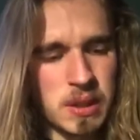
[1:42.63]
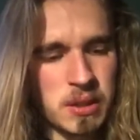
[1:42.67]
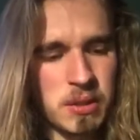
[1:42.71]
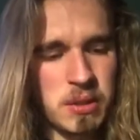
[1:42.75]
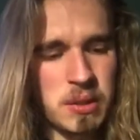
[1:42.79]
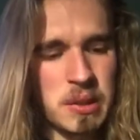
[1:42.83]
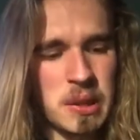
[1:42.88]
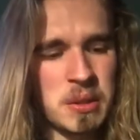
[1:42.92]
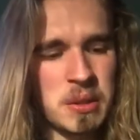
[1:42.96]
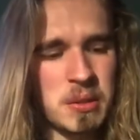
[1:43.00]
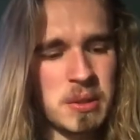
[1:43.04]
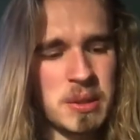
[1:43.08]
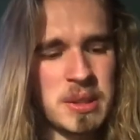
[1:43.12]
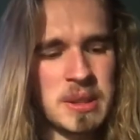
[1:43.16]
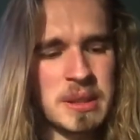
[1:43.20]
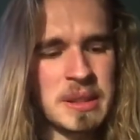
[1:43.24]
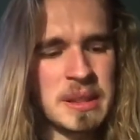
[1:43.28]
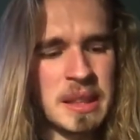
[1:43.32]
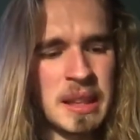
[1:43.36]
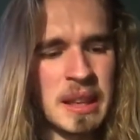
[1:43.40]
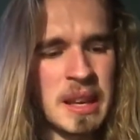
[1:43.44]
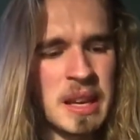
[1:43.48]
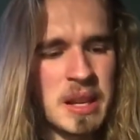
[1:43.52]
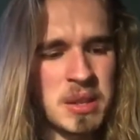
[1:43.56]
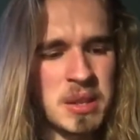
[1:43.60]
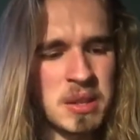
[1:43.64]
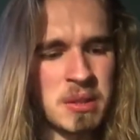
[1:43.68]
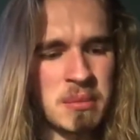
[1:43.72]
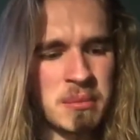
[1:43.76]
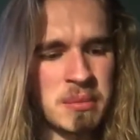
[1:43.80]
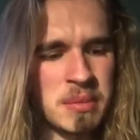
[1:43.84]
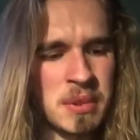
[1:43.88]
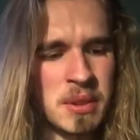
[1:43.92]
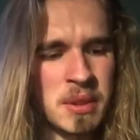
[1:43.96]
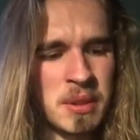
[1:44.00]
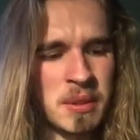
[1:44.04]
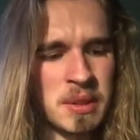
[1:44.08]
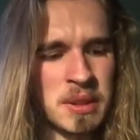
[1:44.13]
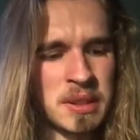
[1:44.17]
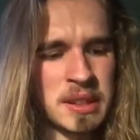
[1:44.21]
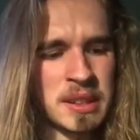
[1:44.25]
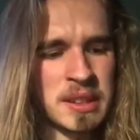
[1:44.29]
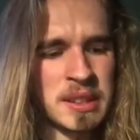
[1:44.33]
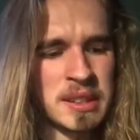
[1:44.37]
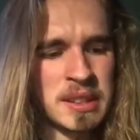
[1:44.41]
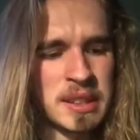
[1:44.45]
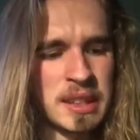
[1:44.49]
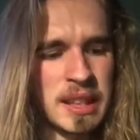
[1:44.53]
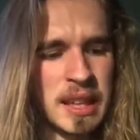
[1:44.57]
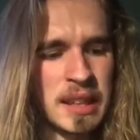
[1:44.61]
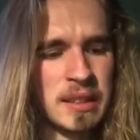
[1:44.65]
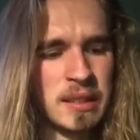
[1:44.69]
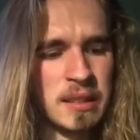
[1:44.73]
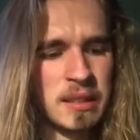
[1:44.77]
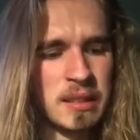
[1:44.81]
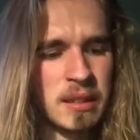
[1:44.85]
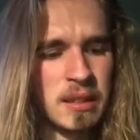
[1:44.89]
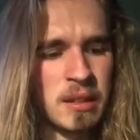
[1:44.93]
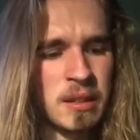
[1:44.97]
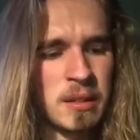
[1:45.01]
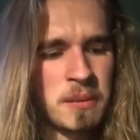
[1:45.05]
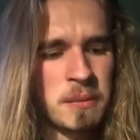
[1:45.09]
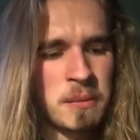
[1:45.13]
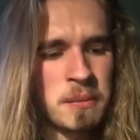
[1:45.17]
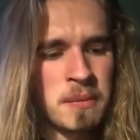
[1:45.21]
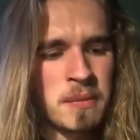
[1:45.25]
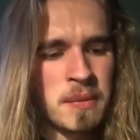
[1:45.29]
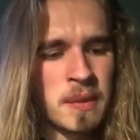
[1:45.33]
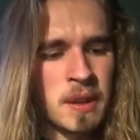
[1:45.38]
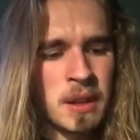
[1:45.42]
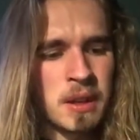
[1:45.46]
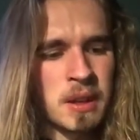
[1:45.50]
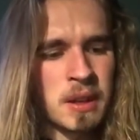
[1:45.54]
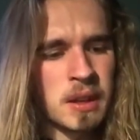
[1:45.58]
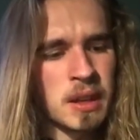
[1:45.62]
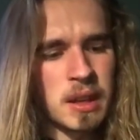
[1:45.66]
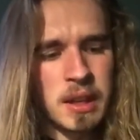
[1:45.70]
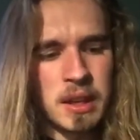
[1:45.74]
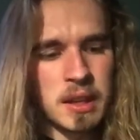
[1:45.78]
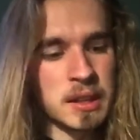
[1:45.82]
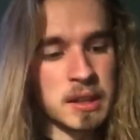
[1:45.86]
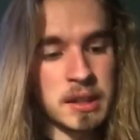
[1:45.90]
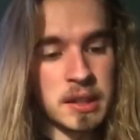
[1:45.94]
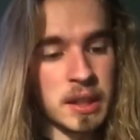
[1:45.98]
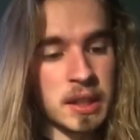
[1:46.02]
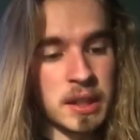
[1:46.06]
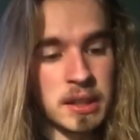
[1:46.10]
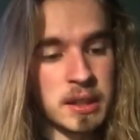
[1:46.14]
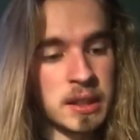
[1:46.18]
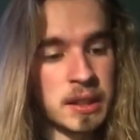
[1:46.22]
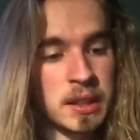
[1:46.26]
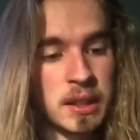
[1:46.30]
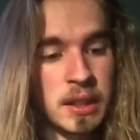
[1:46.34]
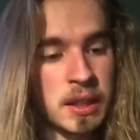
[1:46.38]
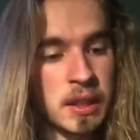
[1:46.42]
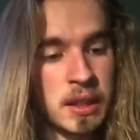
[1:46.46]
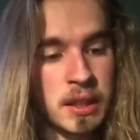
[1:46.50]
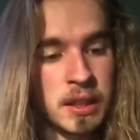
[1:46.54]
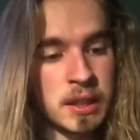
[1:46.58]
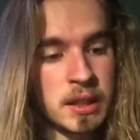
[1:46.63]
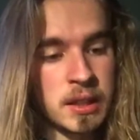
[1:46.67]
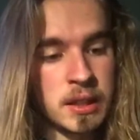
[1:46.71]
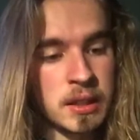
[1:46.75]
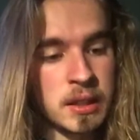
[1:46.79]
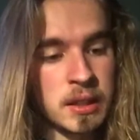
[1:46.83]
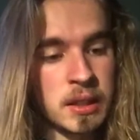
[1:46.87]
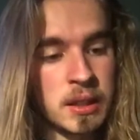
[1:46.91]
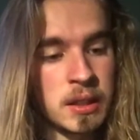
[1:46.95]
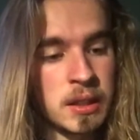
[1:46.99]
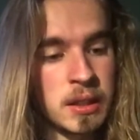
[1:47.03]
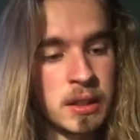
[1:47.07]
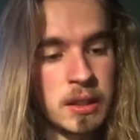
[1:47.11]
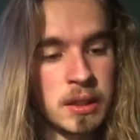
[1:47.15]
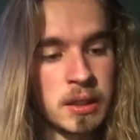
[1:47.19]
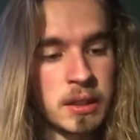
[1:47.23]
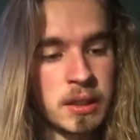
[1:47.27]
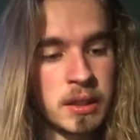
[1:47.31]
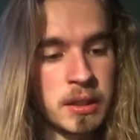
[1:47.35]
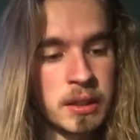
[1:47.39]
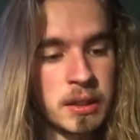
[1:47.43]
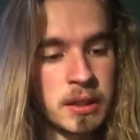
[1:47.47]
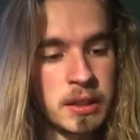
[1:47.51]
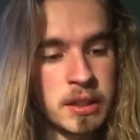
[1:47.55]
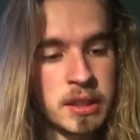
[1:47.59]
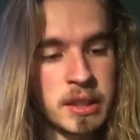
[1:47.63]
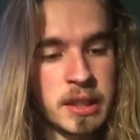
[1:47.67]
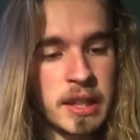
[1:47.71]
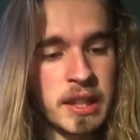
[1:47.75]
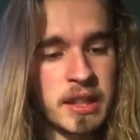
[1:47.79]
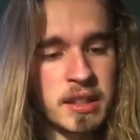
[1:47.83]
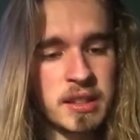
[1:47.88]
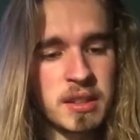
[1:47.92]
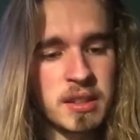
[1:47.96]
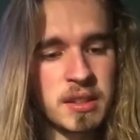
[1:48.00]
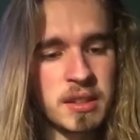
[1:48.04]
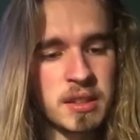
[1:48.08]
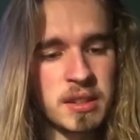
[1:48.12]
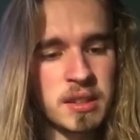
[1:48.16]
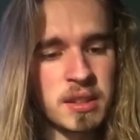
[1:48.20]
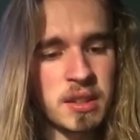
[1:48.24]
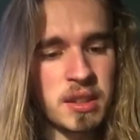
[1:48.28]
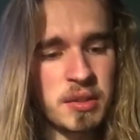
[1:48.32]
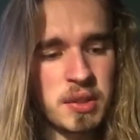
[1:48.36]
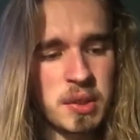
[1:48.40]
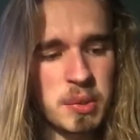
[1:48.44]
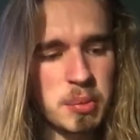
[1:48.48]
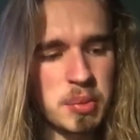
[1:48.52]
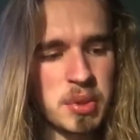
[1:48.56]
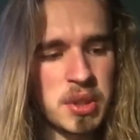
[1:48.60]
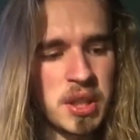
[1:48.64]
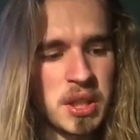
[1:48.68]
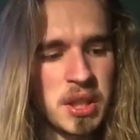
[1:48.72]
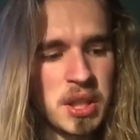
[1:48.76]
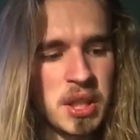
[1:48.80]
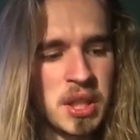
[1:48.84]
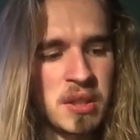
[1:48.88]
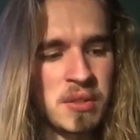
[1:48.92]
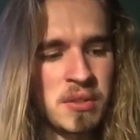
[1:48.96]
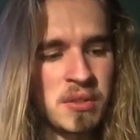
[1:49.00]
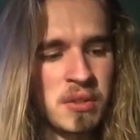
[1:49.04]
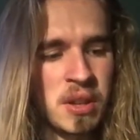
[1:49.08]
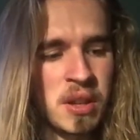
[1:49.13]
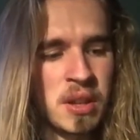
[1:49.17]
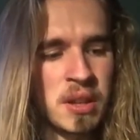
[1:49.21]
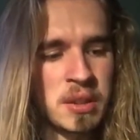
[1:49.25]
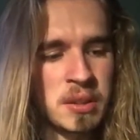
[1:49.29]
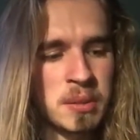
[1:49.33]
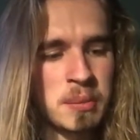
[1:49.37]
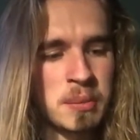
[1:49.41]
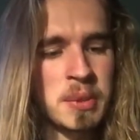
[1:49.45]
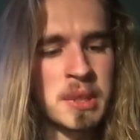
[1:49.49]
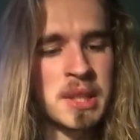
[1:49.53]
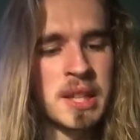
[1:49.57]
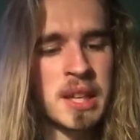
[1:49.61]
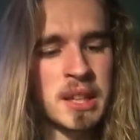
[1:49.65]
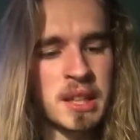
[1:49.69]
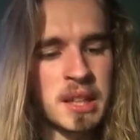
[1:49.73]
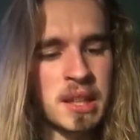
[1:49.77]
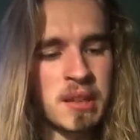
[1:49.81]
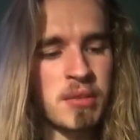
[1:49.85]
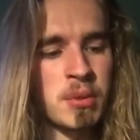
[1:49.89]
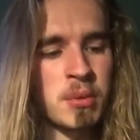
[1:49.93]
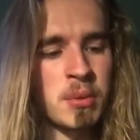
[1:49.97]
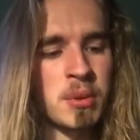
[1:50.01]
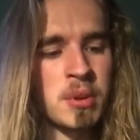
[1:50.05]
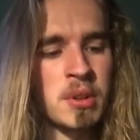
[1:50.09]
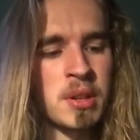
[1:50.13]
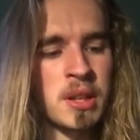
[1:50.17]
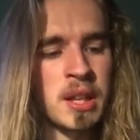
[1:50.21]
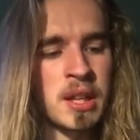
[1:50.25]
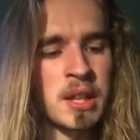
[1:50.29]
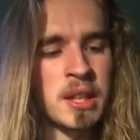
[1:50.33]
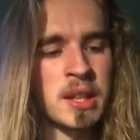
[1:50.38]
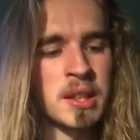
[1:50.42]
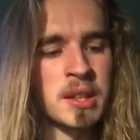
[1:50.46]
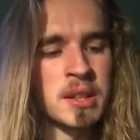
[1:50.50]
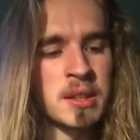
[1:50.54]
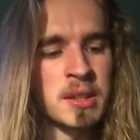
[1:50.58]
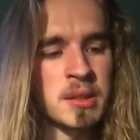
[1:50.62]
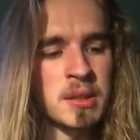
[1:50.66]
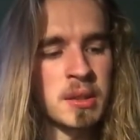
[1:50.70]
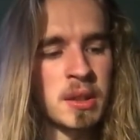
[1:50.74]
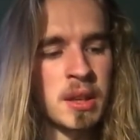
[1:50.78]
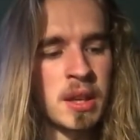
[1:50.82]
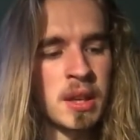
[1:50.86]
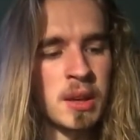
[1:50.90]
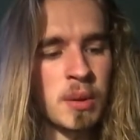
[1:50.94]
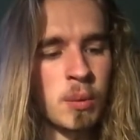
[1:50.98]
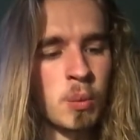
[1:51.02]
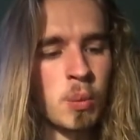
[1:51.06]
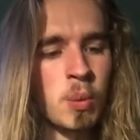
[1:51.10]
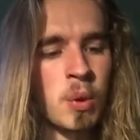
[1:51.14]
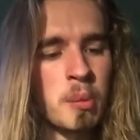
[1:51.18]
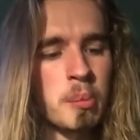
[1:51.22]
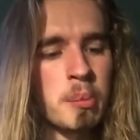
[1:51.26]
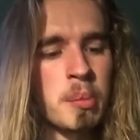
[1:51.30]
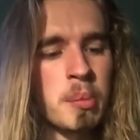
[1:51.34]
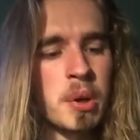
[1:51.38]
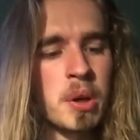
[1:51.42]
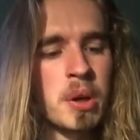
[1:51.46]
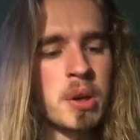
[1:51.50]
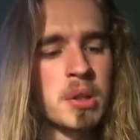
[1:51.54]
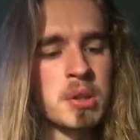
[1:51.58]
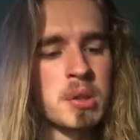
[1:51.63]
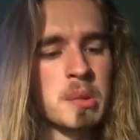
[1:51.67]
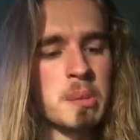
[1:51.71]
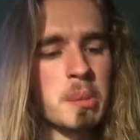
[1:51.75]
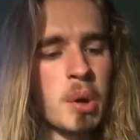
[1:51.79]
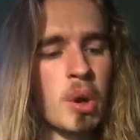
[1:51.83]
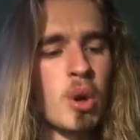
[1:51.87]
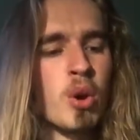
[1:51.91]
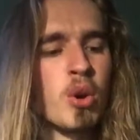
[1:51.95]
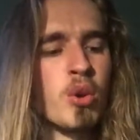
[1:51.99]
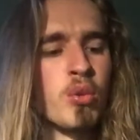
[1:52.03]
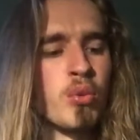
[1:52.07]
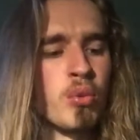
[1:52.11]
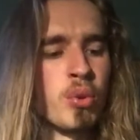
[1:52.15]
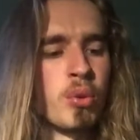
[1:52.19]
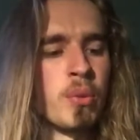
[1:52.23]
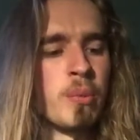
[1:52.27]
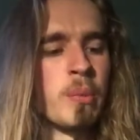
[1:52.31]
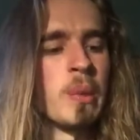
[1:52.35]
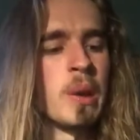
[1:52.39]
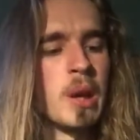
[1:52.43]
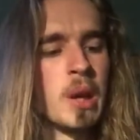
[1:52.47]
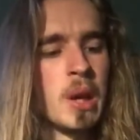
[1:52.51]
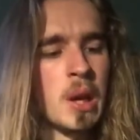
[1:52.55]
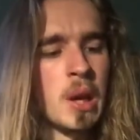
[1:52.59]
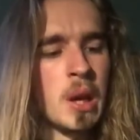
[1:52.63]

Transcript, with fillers: I thought it said selection, but no, it says skeleton. It's a a uh, skeleton staff to protect you, to protect everyone, and it's one person per room.